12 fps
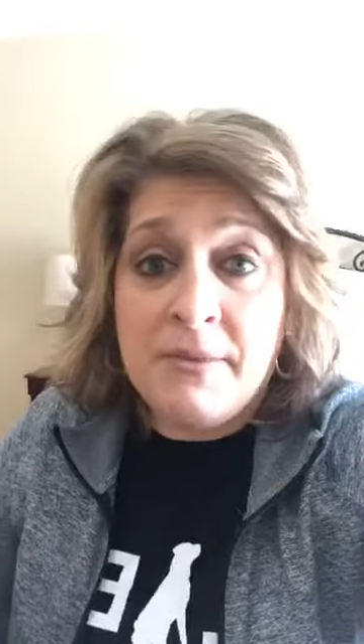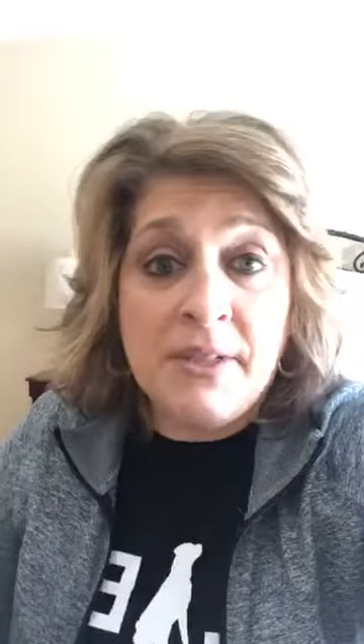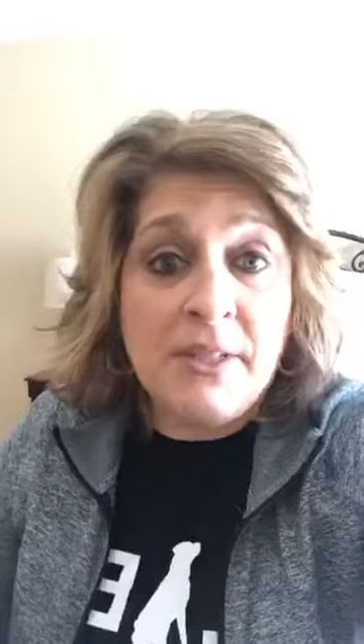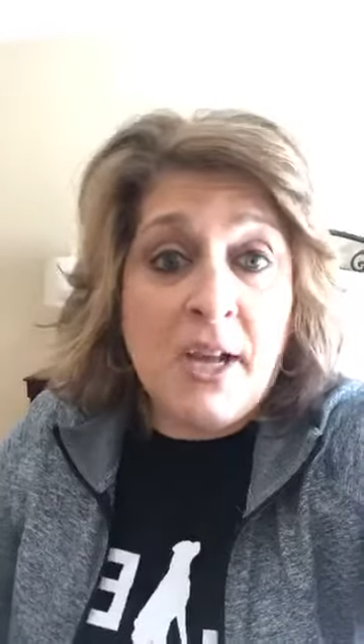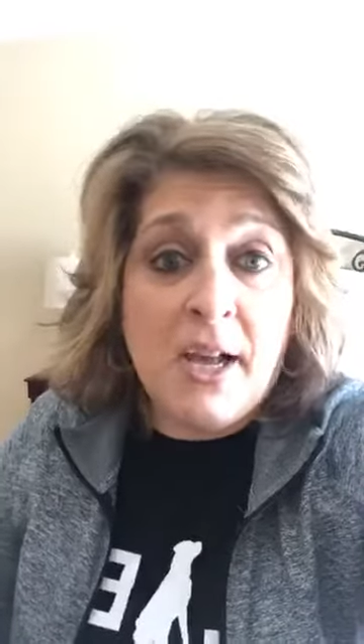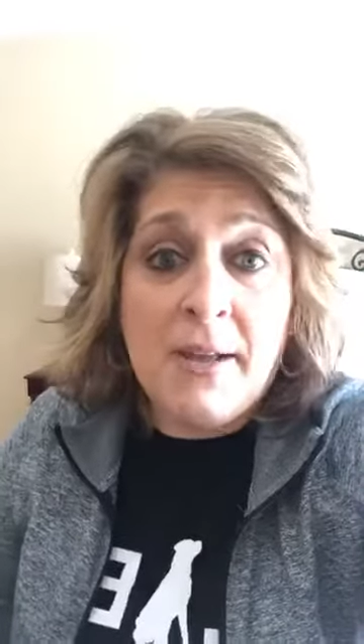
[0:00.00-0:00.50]
to
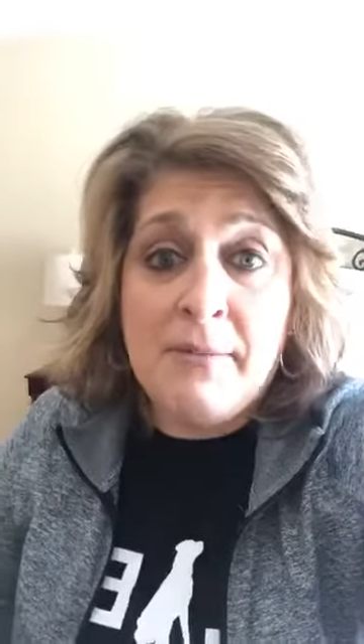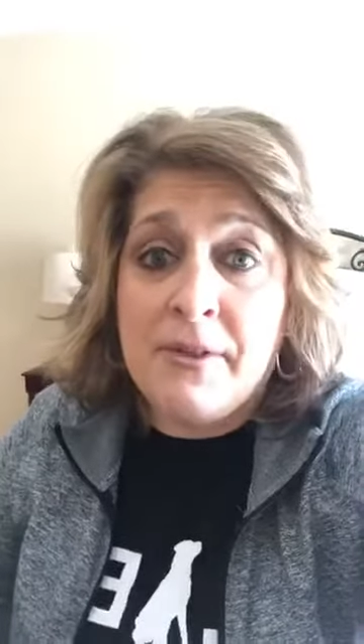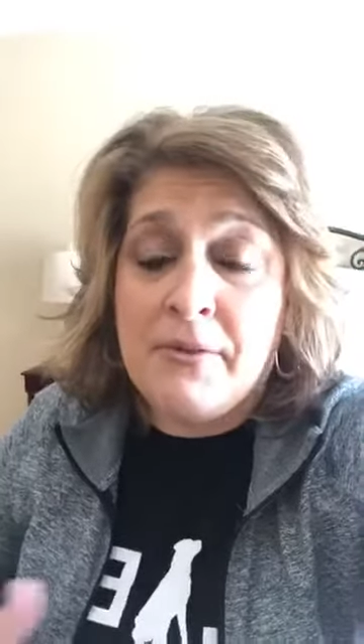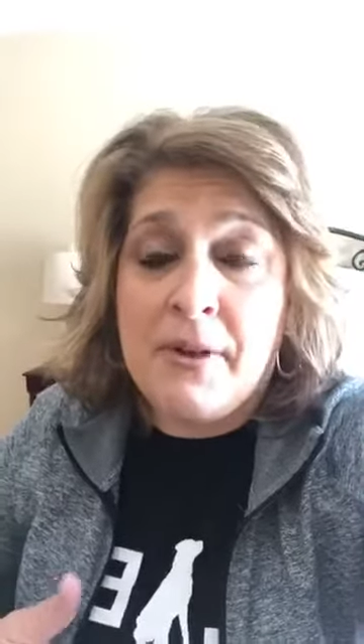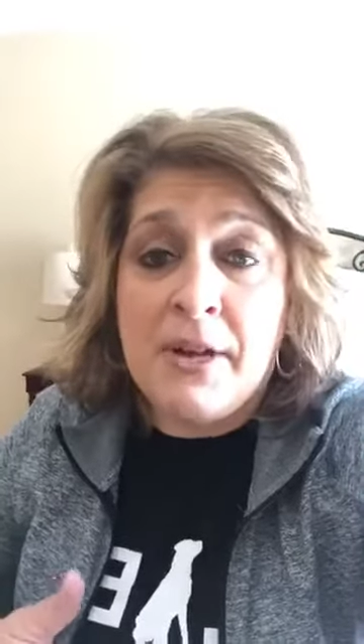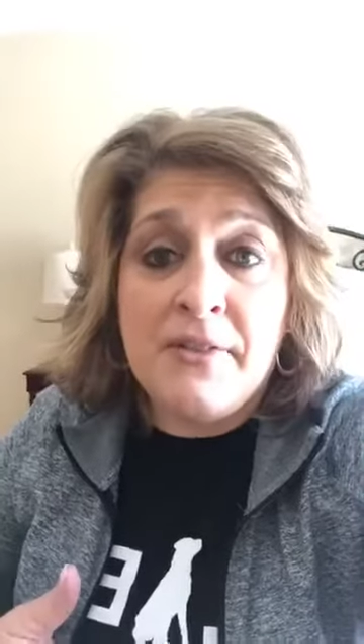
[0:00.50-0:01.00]
time
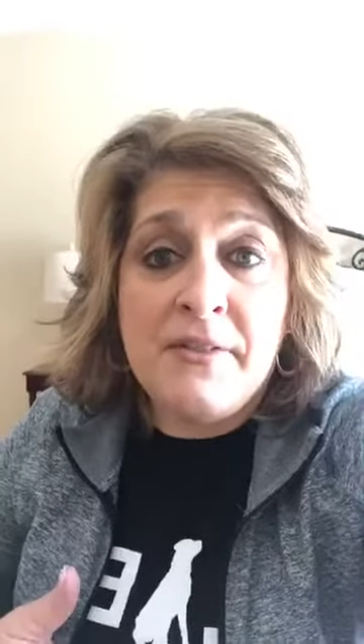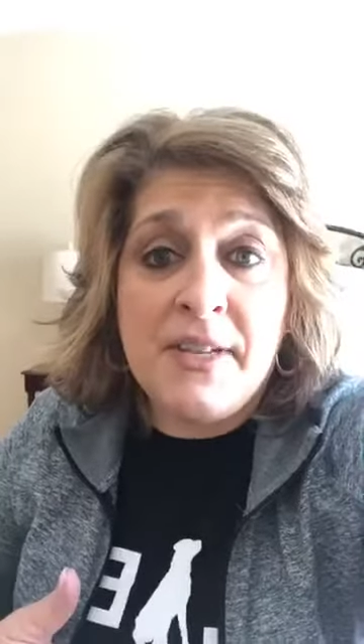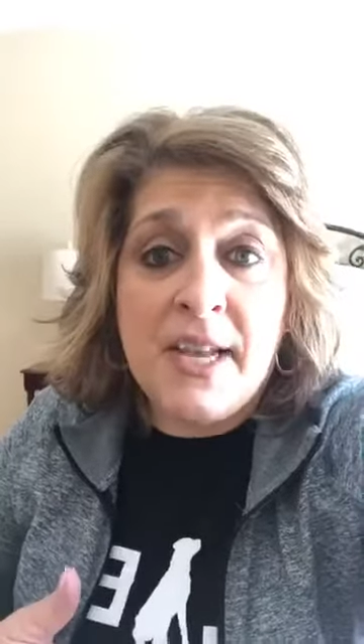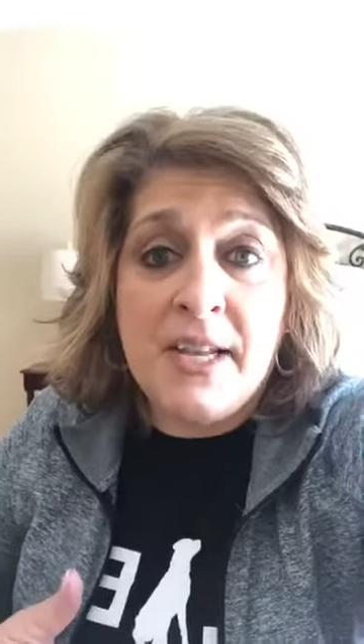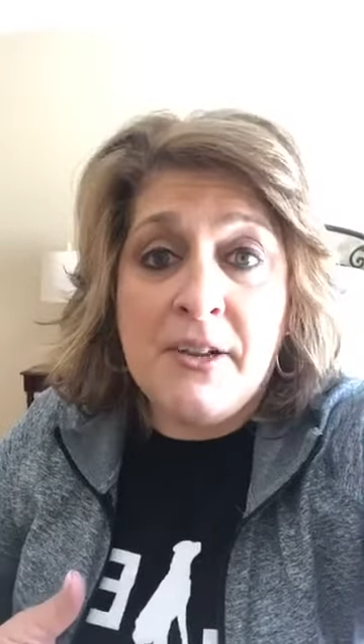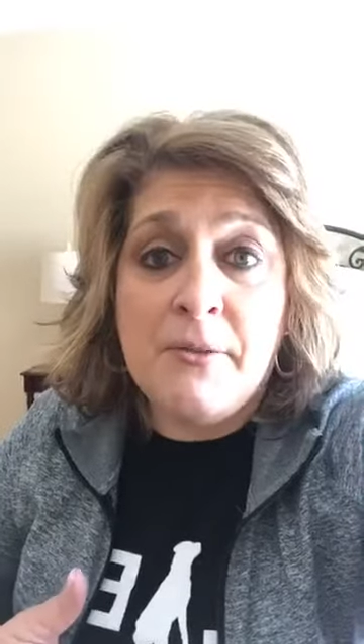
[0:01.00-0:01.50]
and throughout the
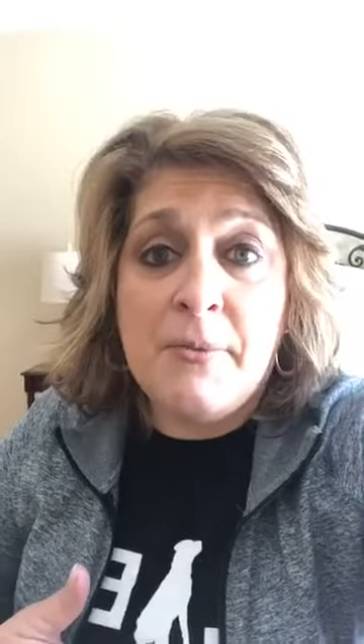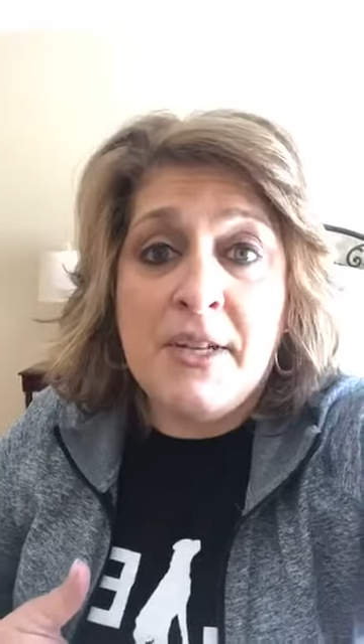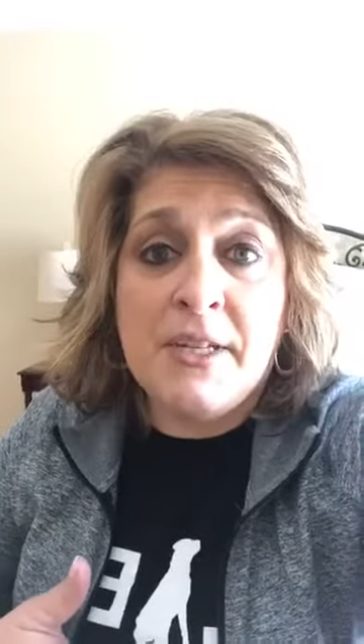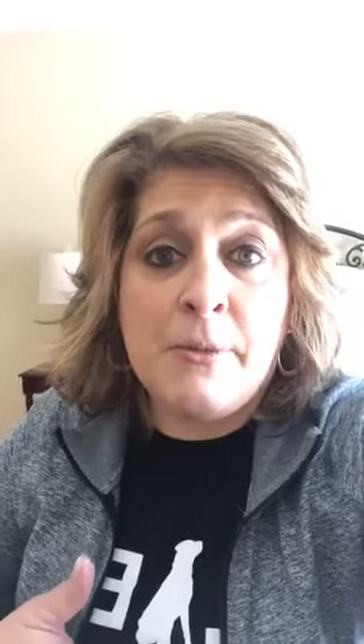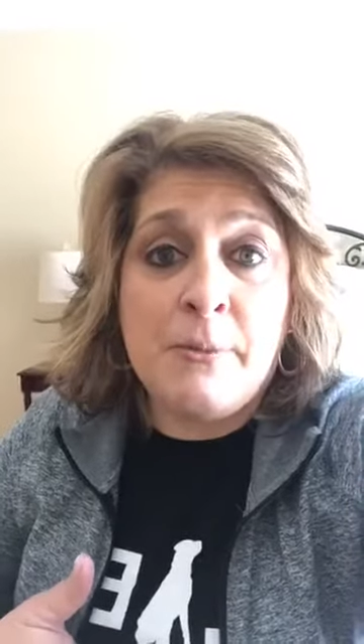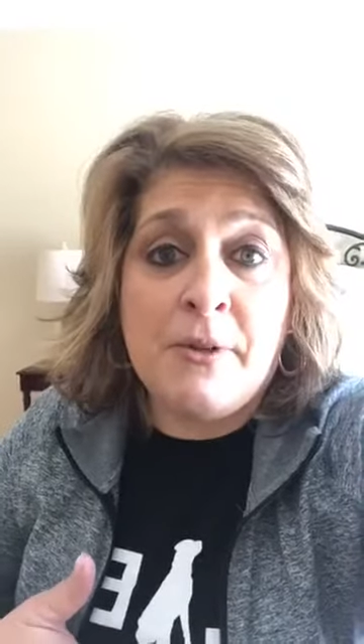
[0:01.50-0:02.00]
day could be
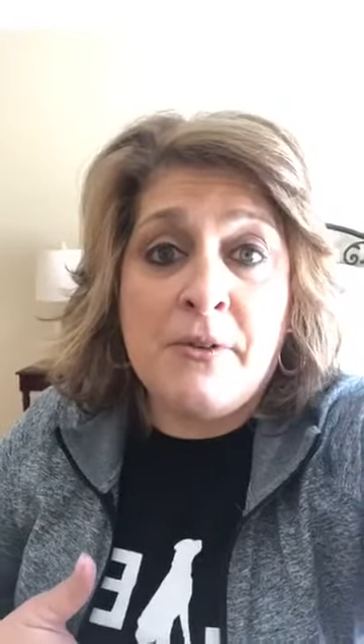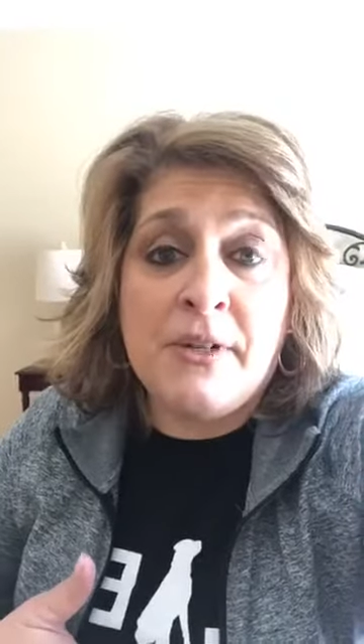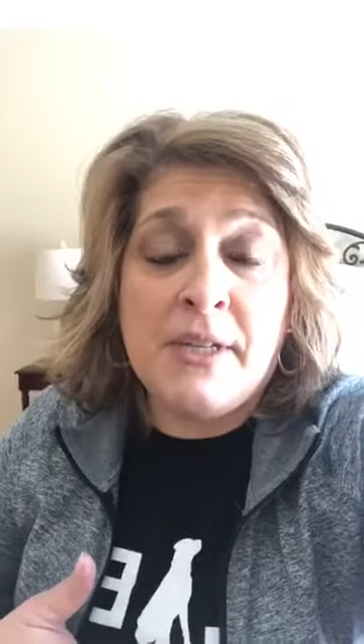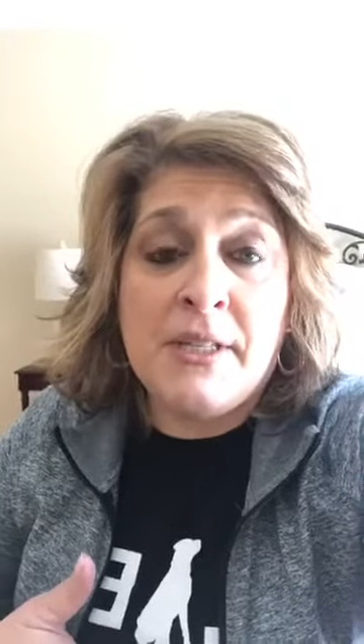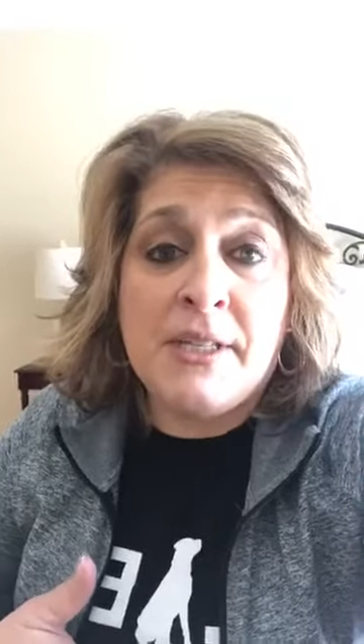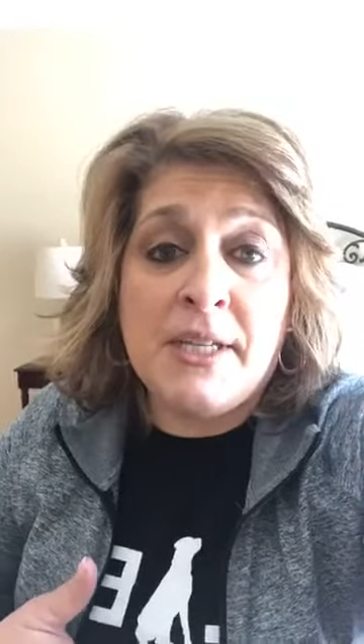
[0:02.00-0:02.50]

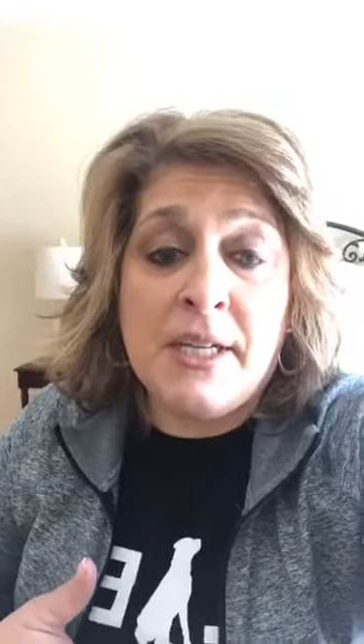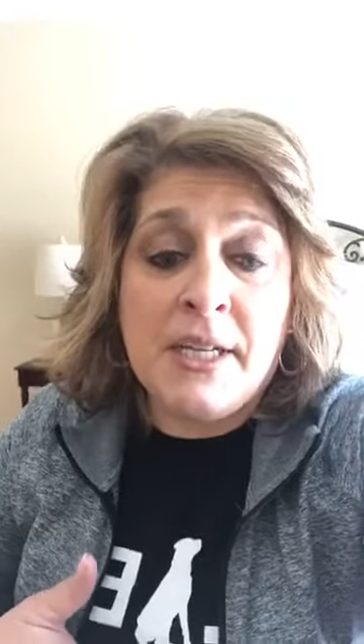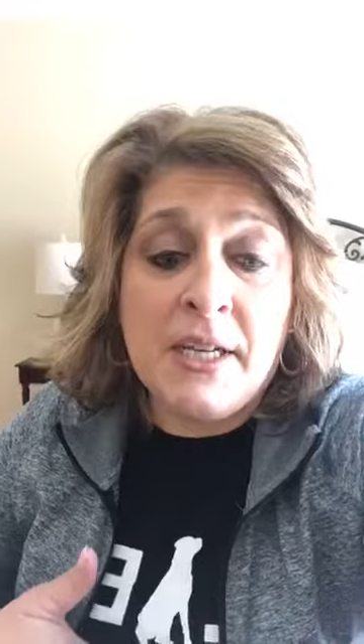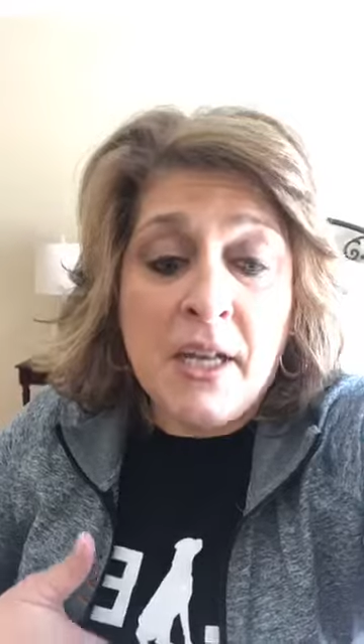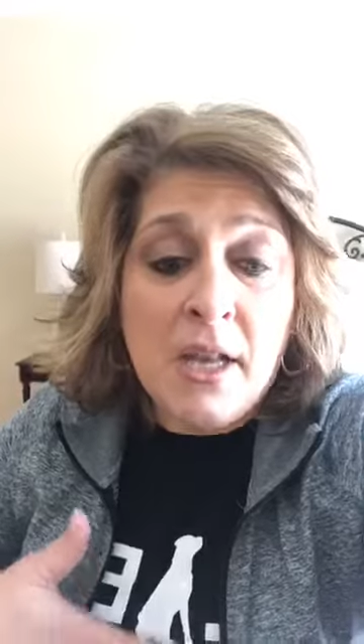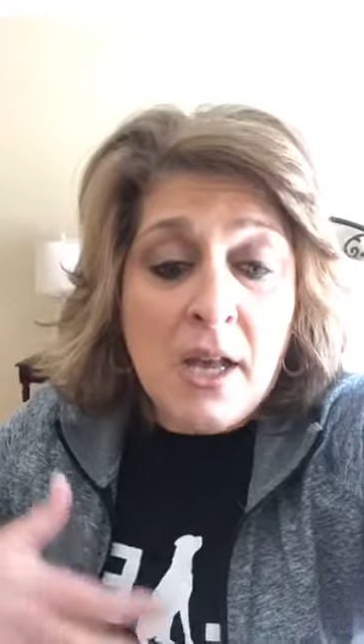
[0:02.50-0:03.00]
experiencing